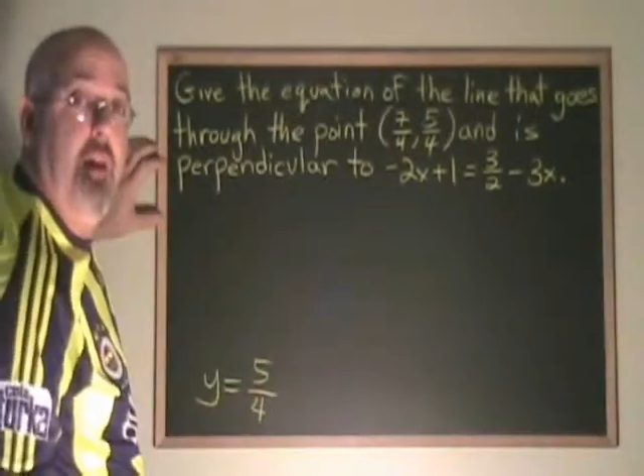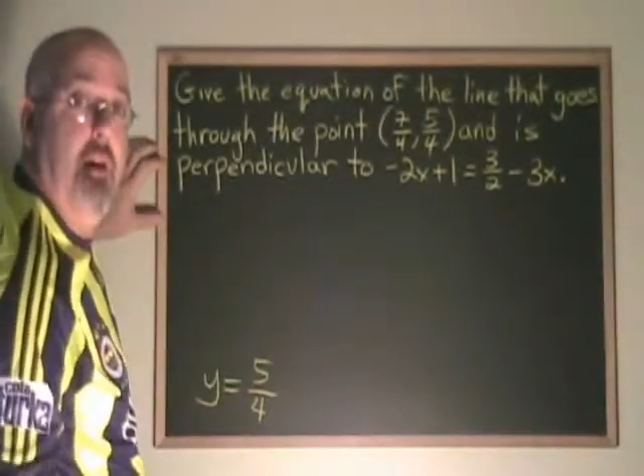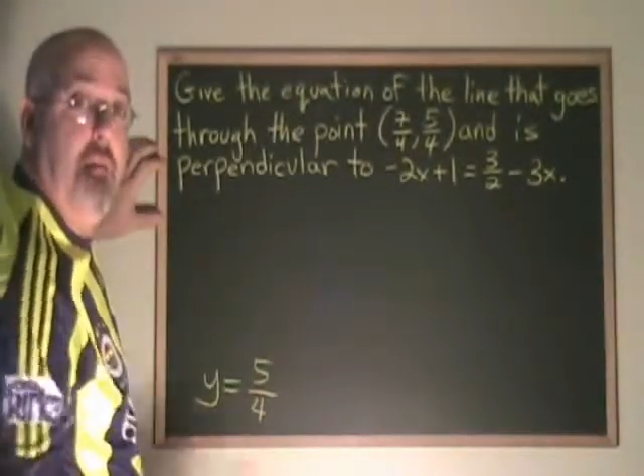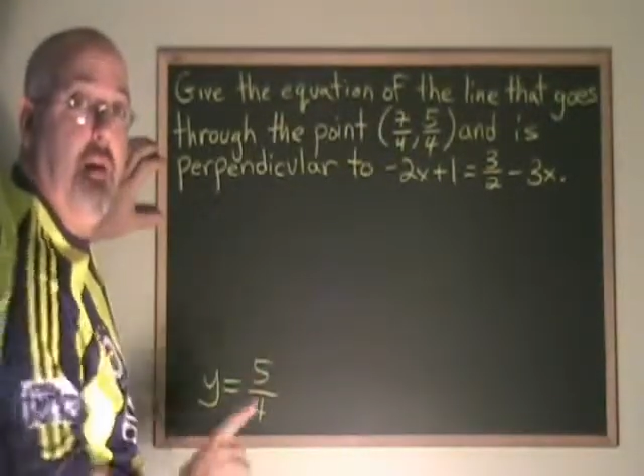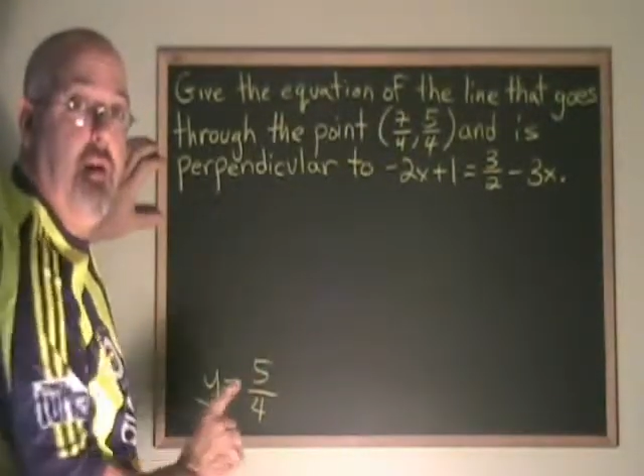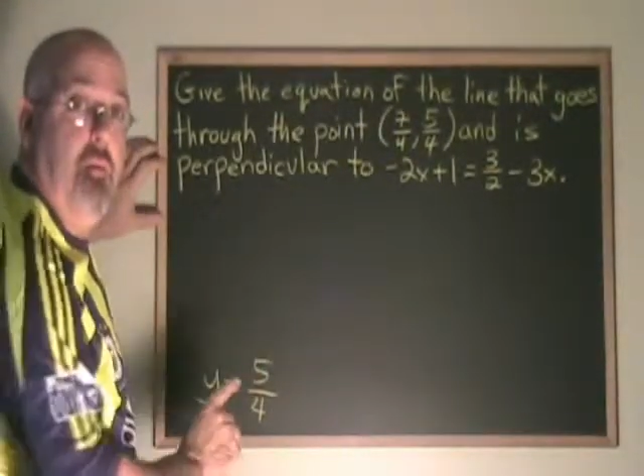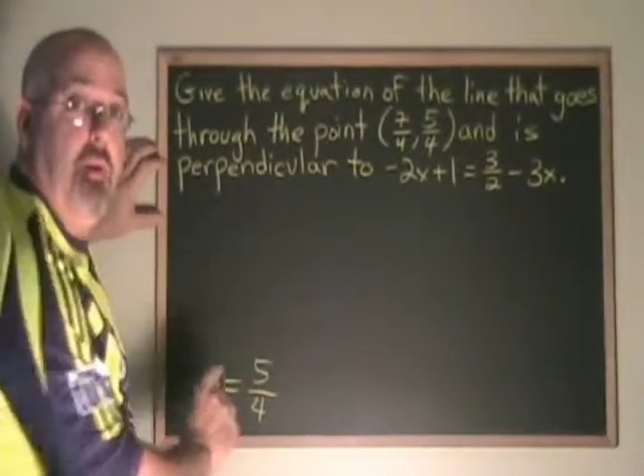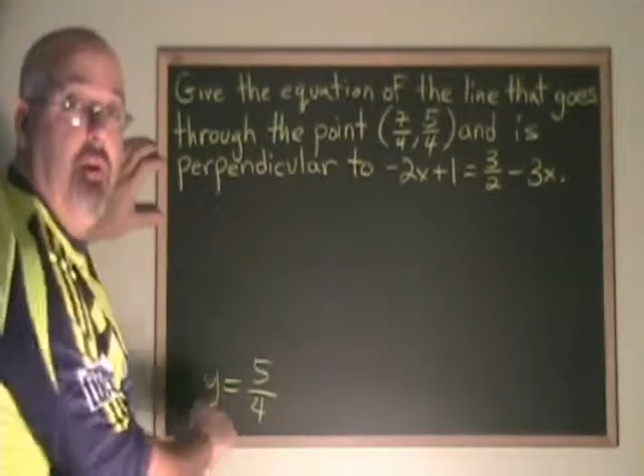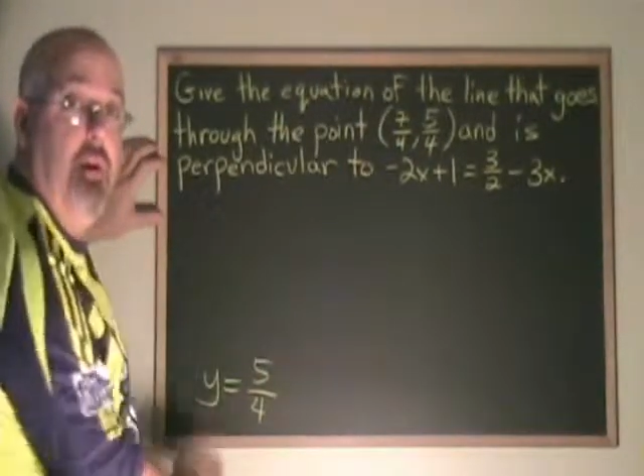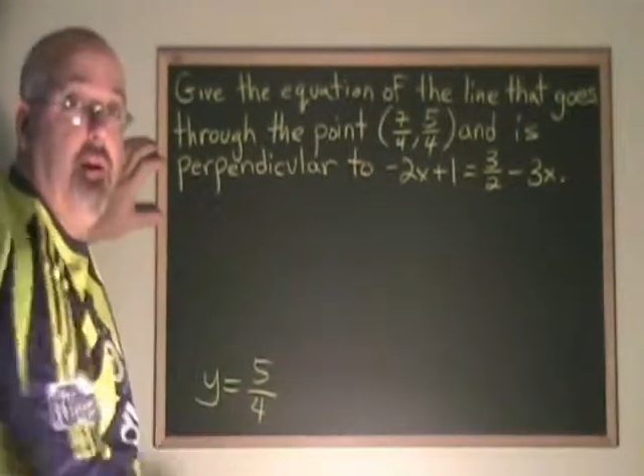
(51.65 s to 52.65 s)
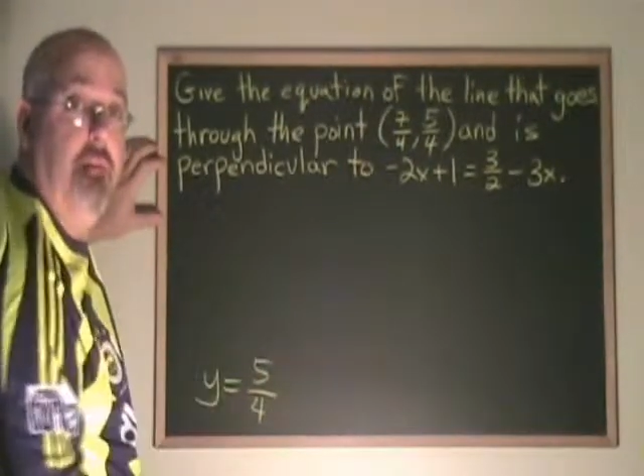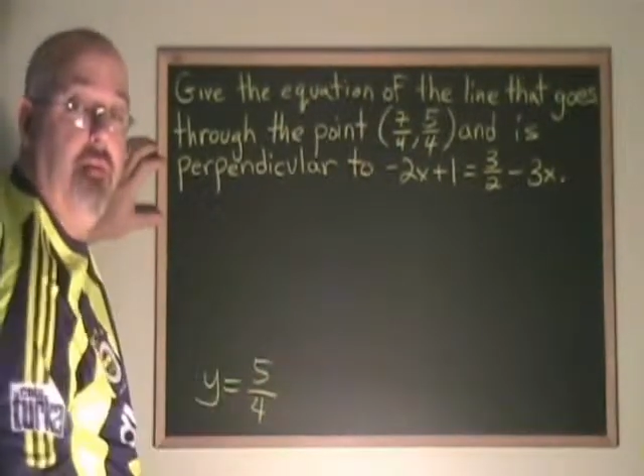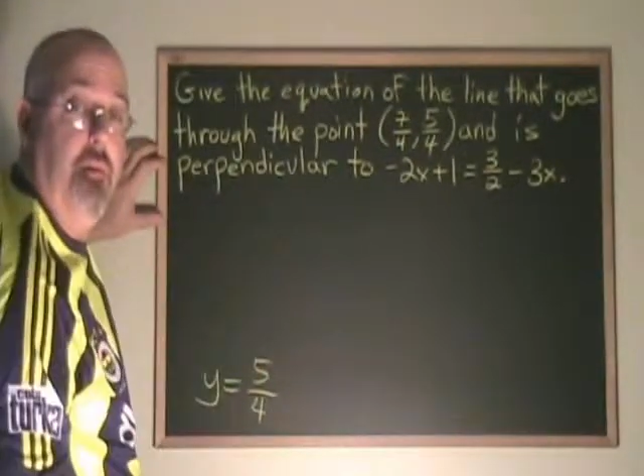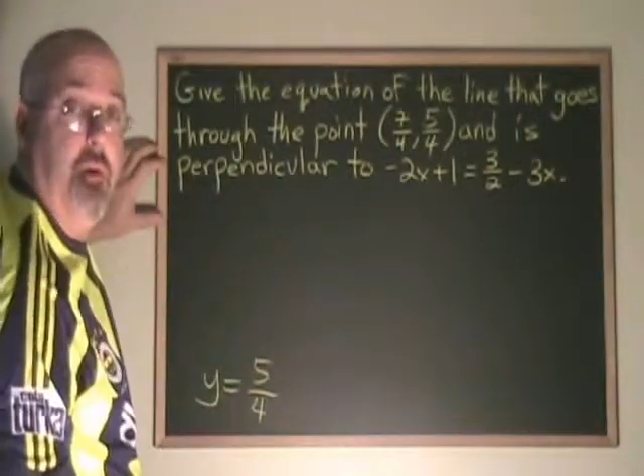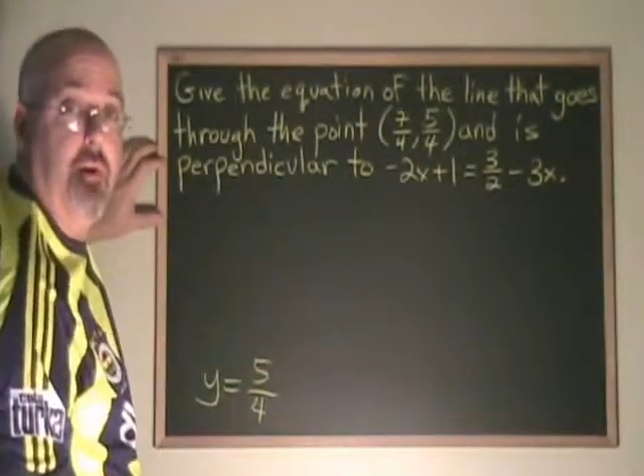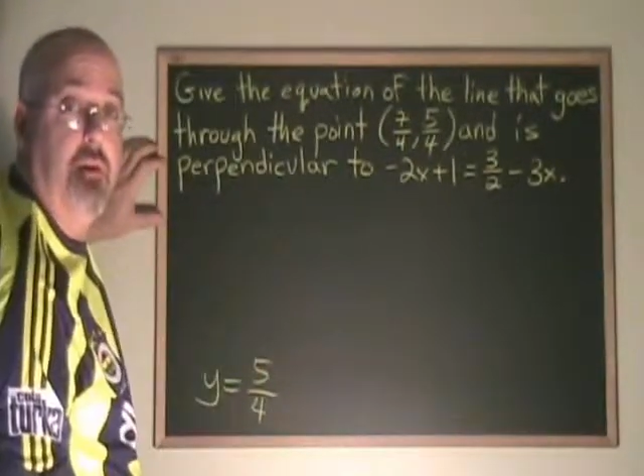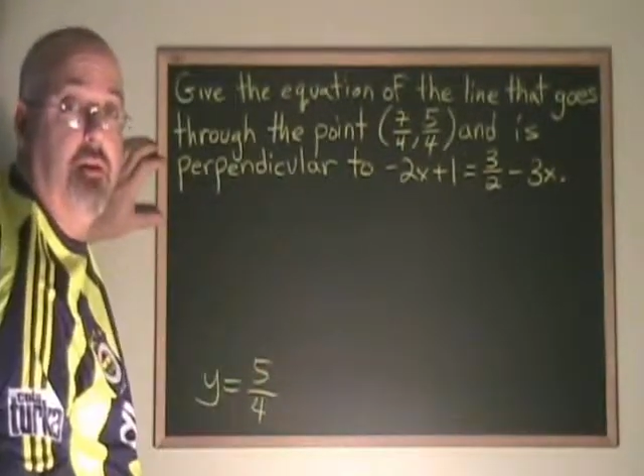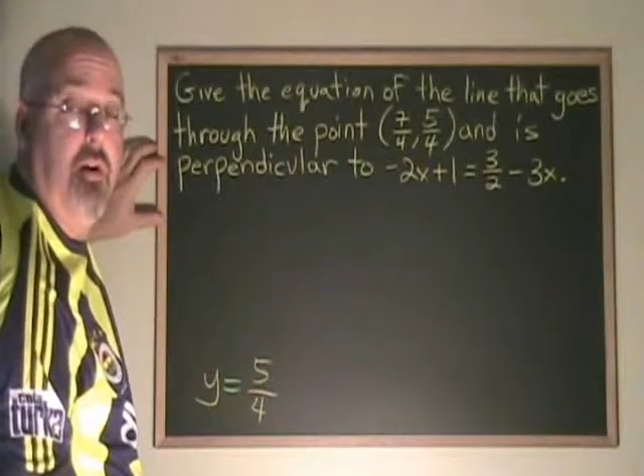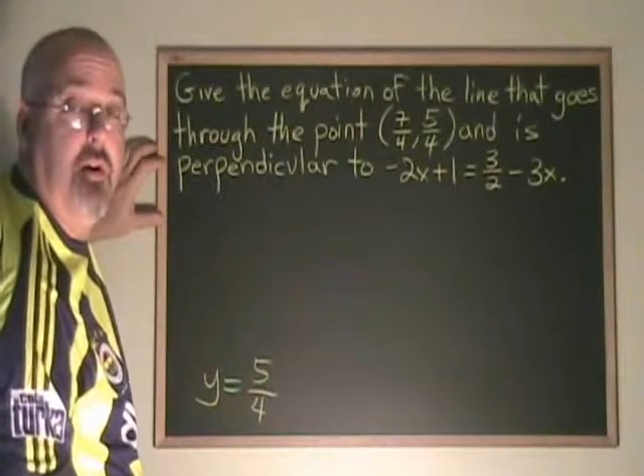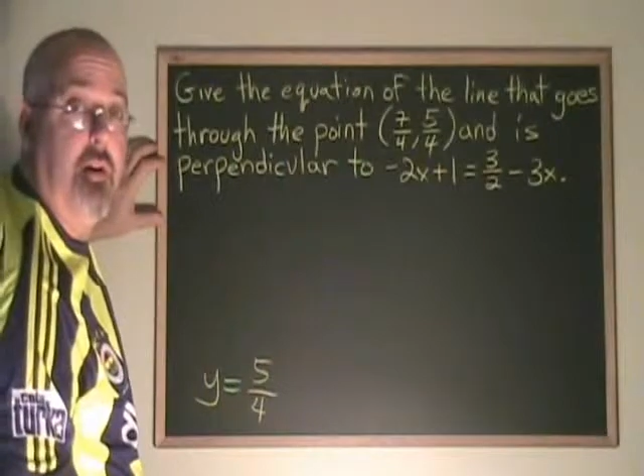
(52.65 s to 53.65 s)
But would I get full marks
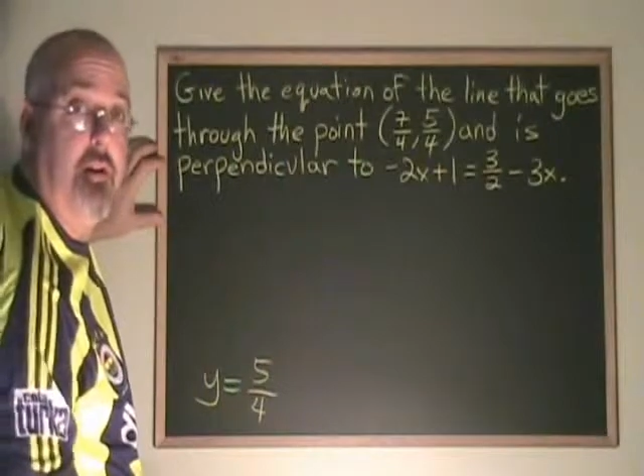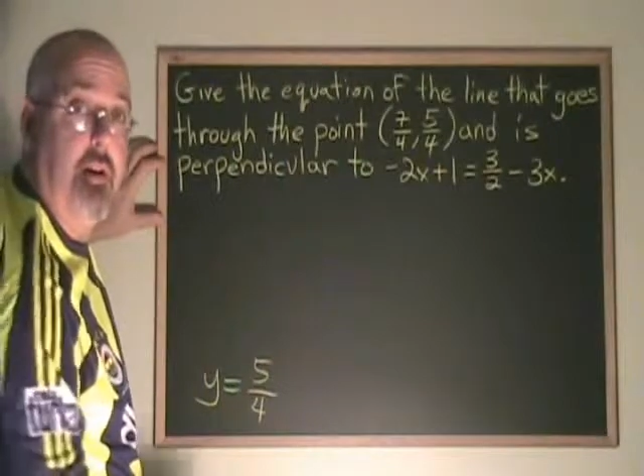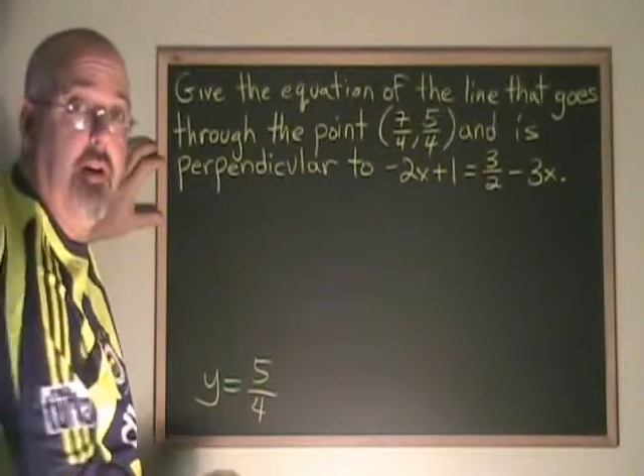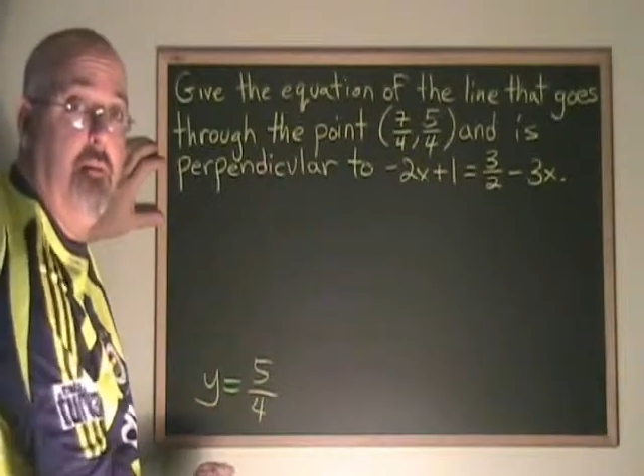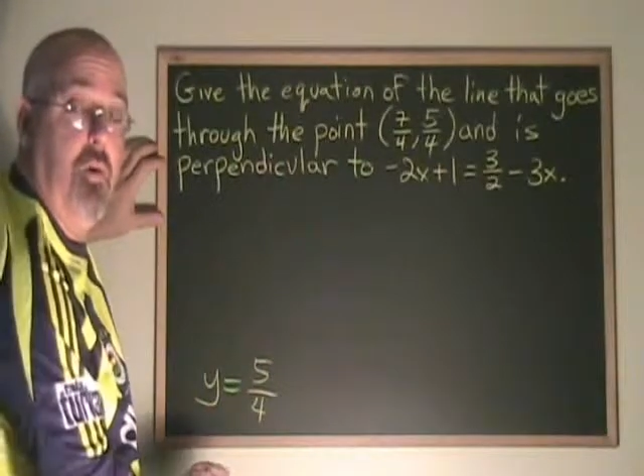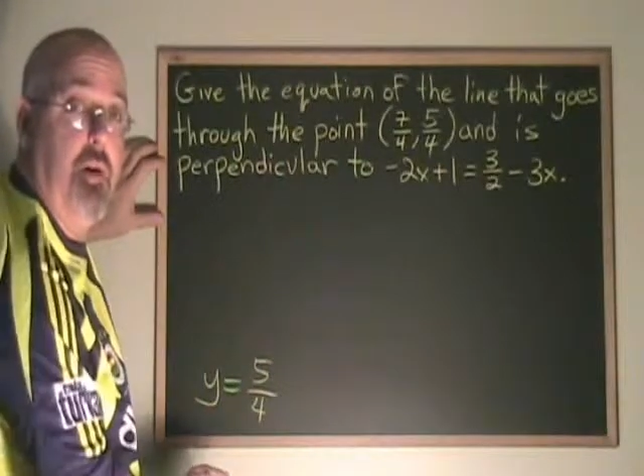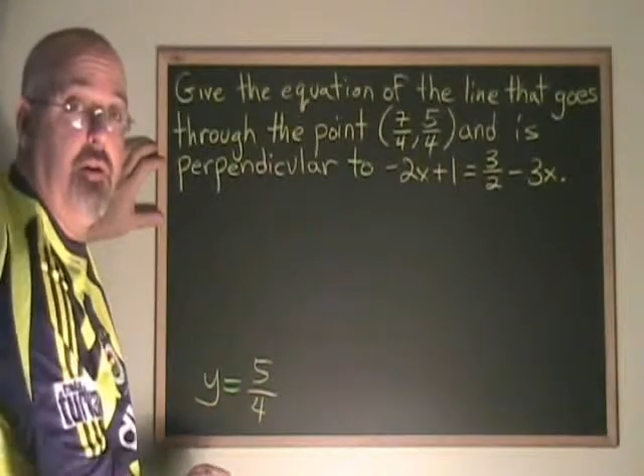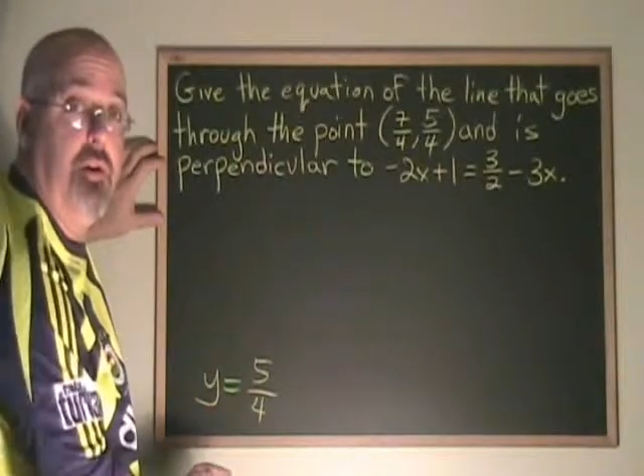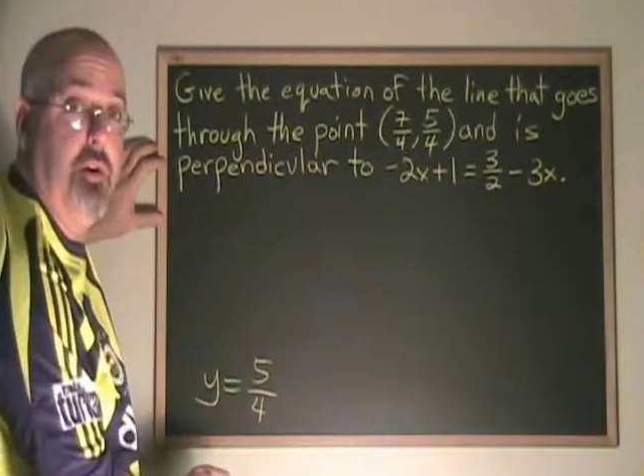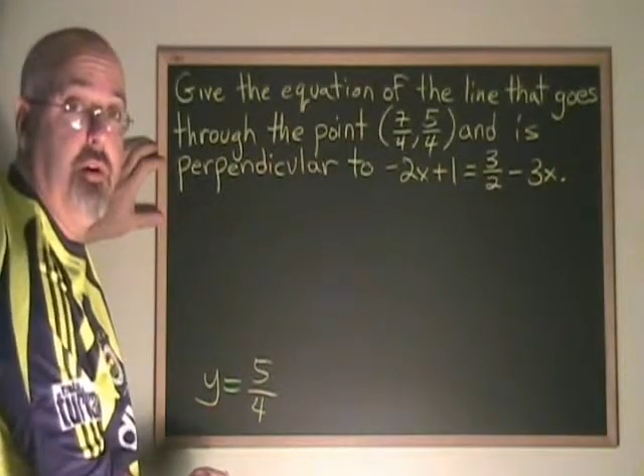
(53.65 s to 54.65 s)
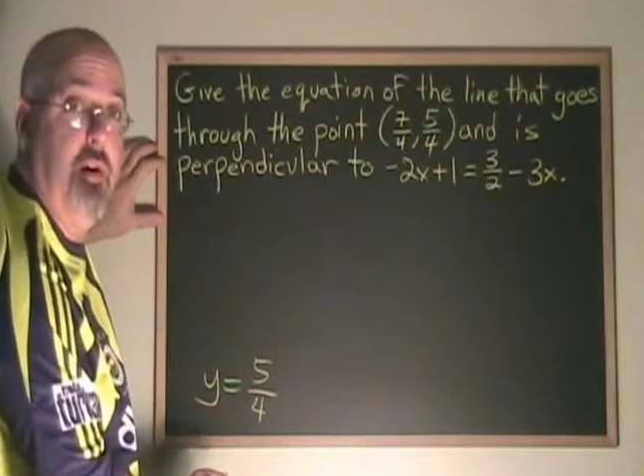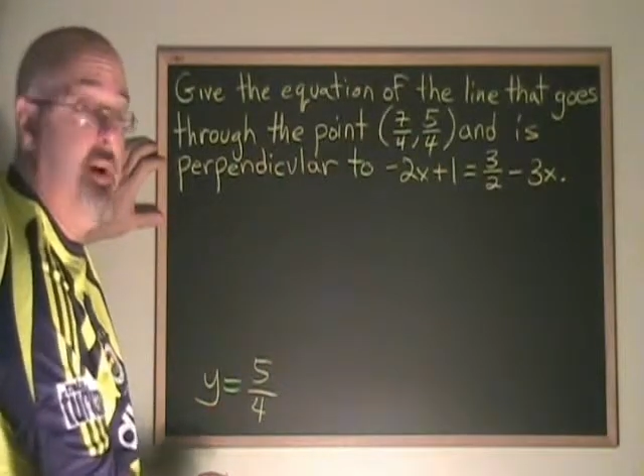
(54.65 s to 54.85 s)
on an exam question